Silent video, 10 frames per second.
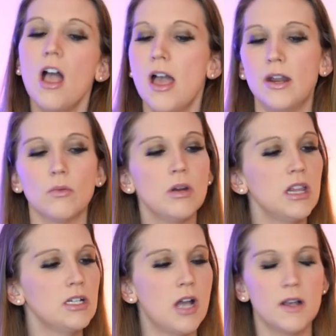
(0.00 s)
And it
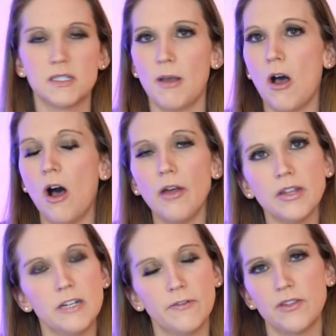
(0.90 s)
really talks about all
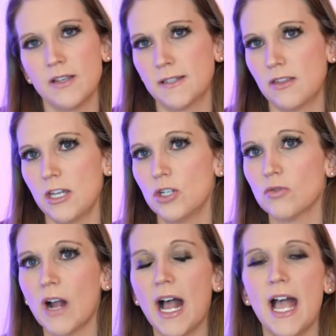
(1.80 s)
the different things that they
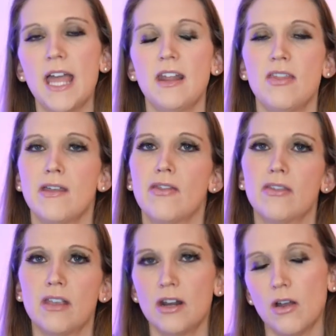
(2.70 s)
tried, and
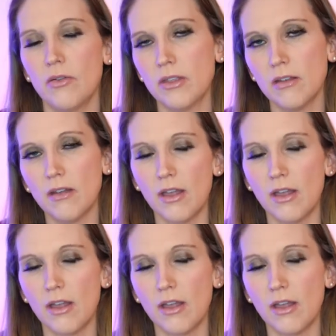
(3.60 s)
then, you know,